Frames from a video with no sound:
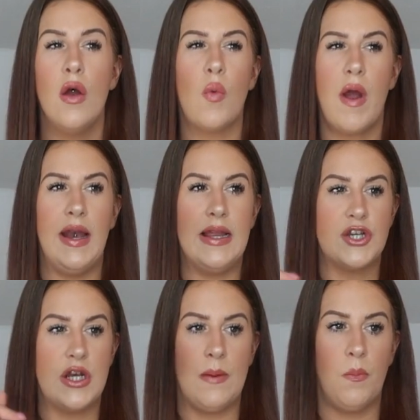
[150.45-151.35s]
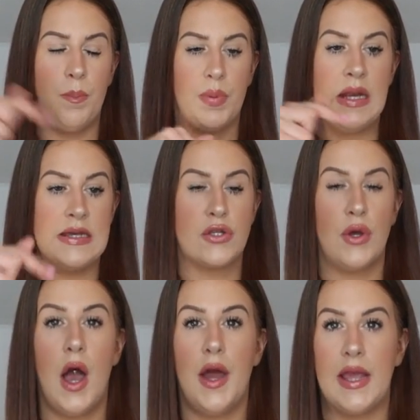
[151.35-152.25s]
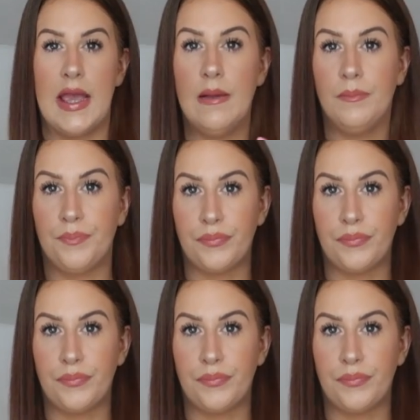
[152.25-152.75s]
where I literally clicked on Honey,